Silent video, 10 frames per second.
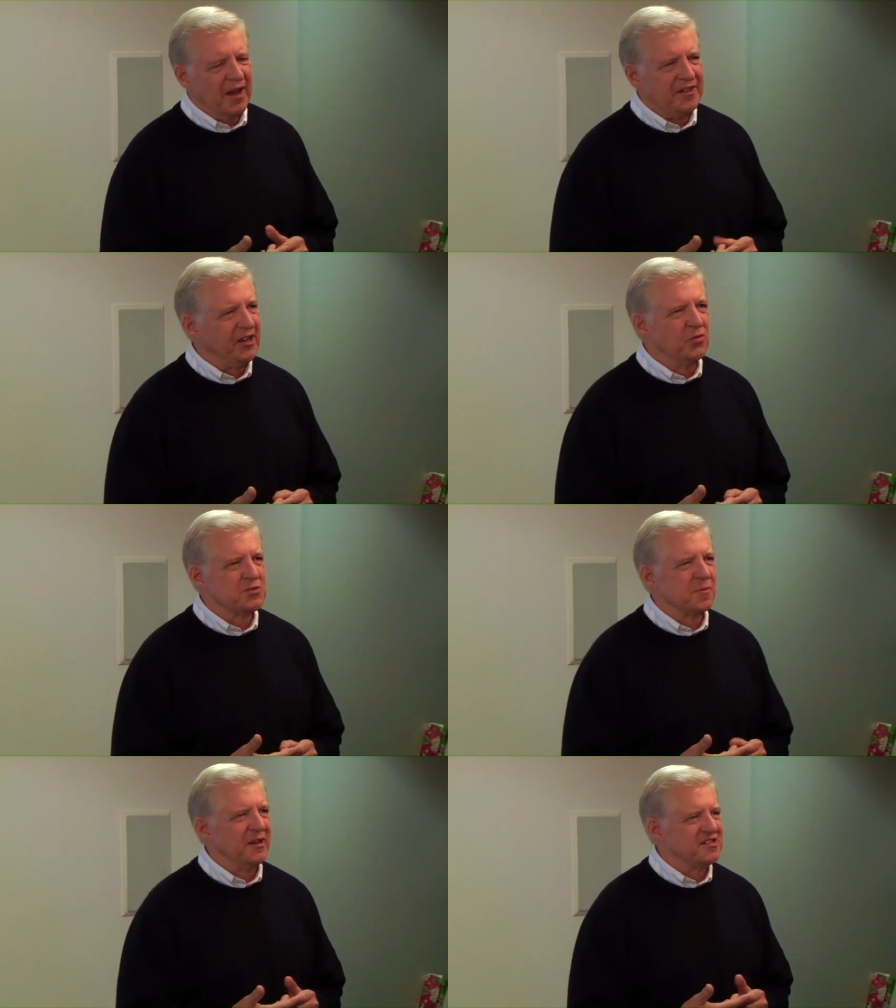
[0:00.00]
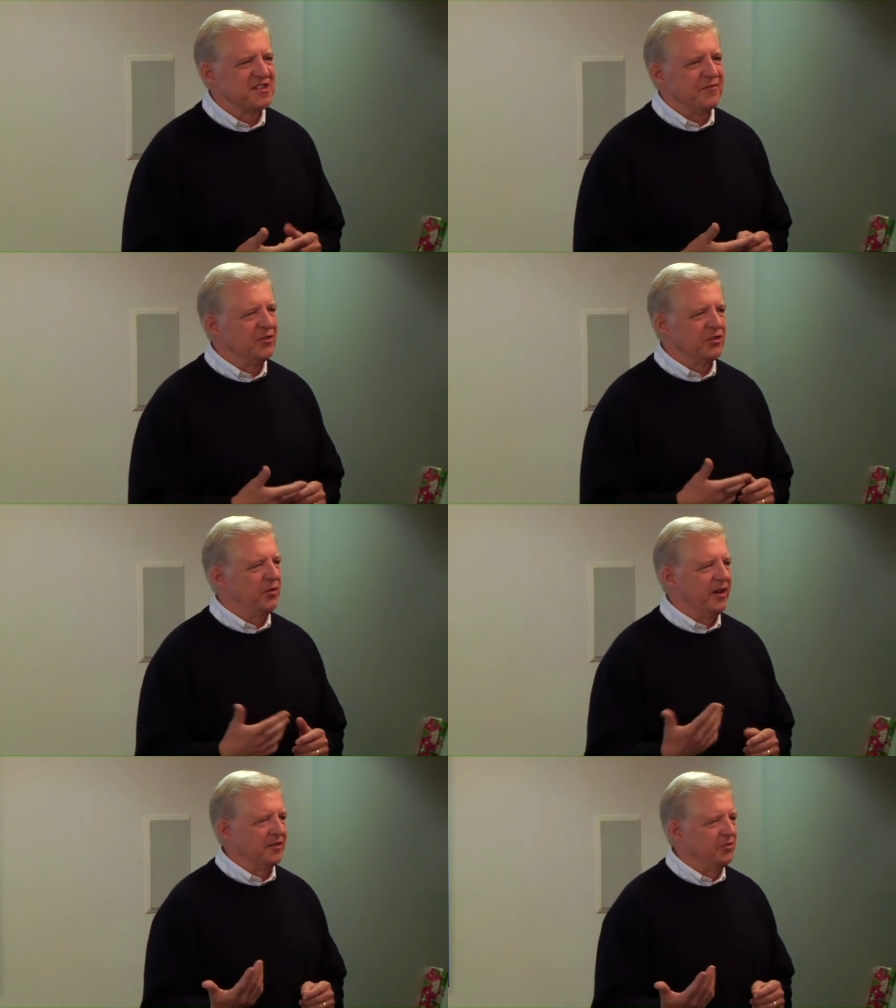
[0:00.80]
I think he was placed seventh
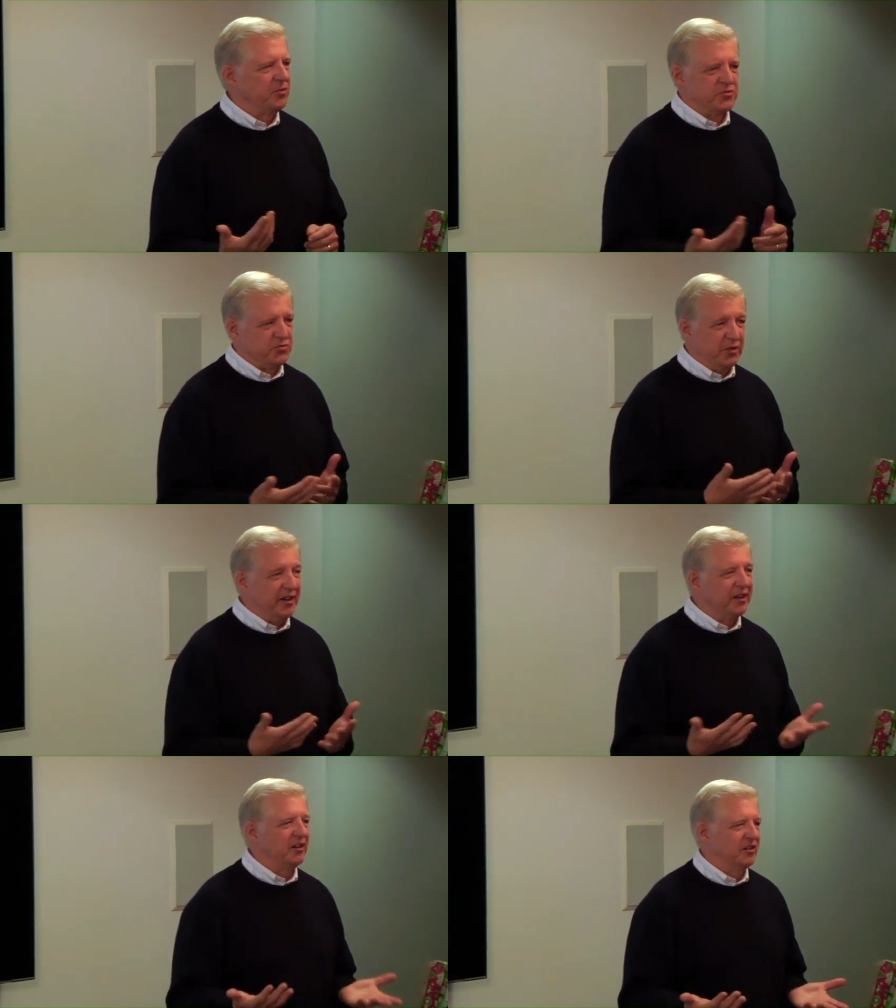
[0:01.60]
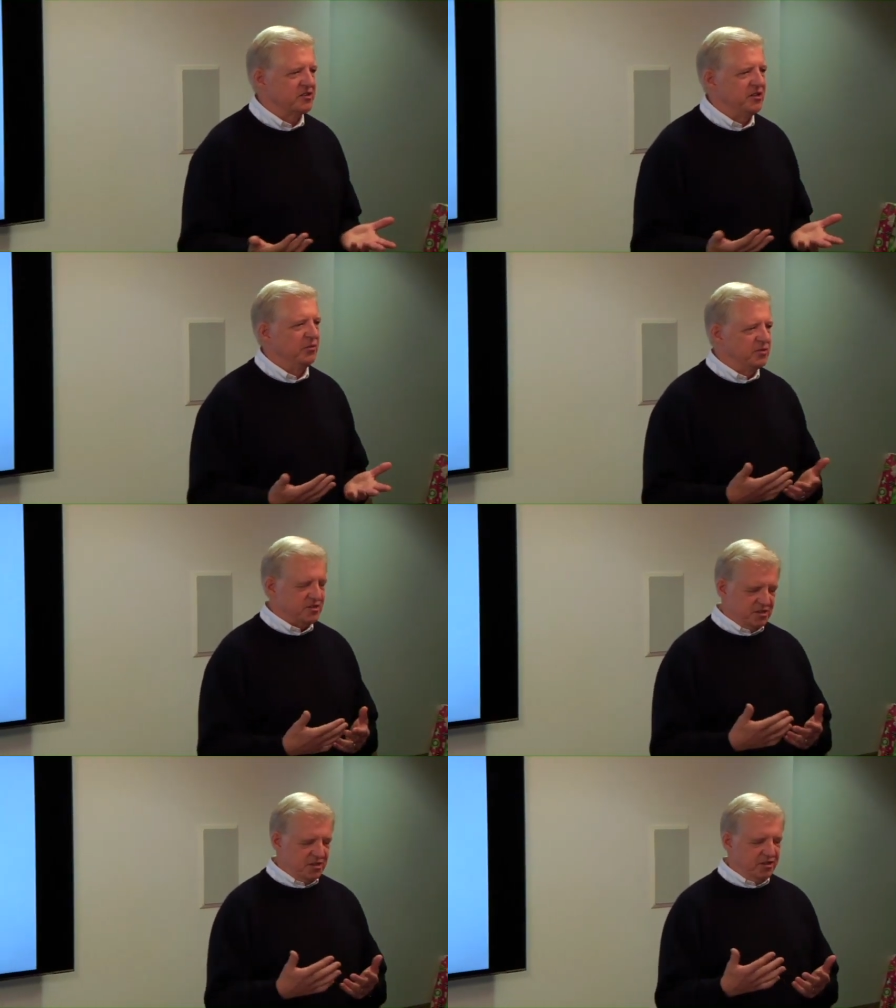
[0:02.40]
or eighth, which was ridiculous. He
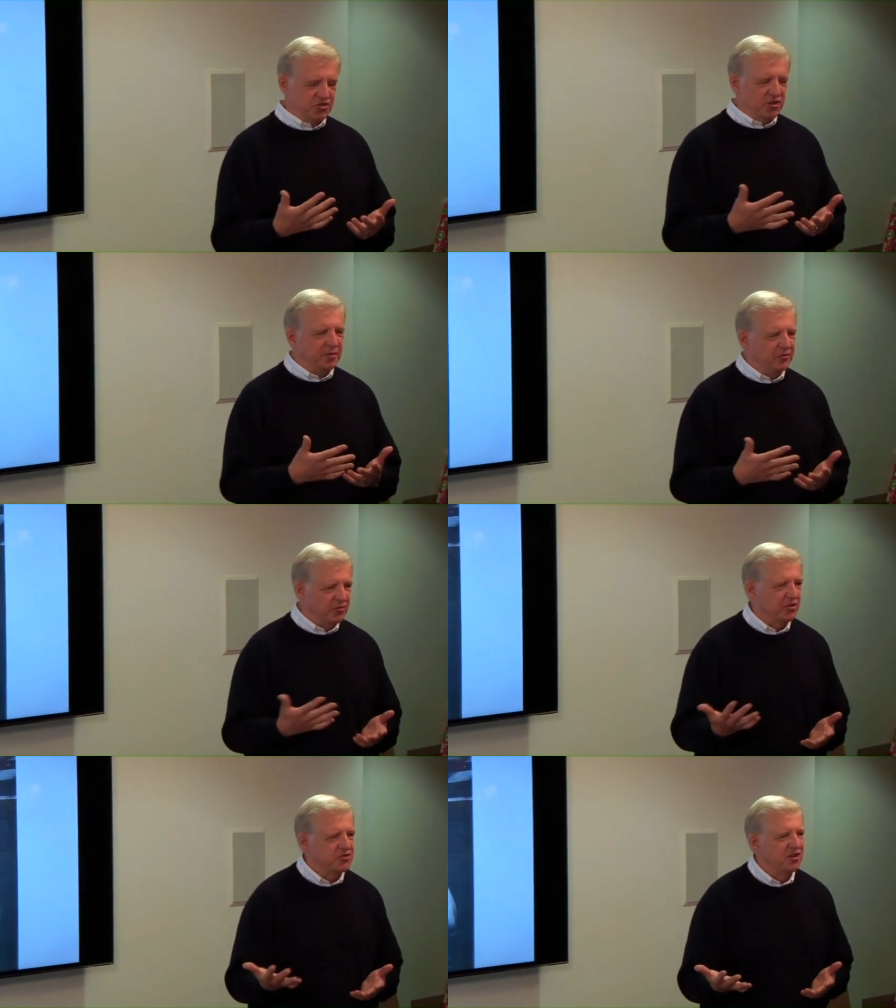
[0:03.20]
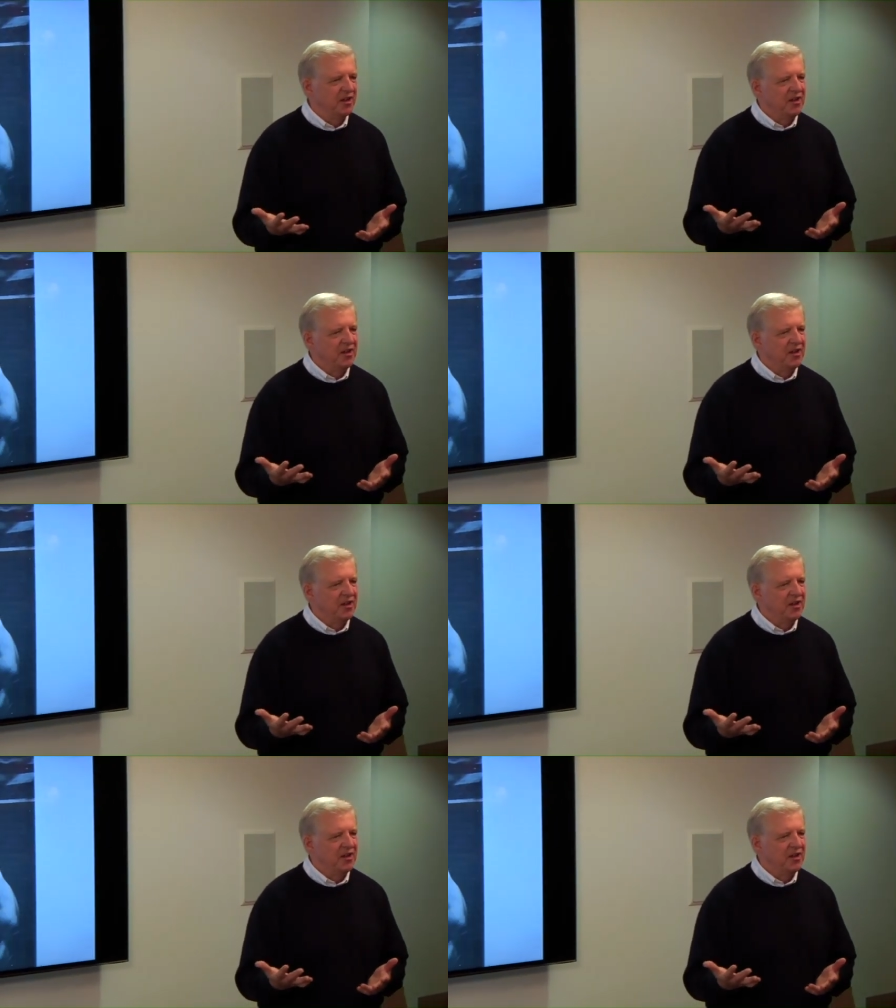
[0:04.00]
was he should have been first.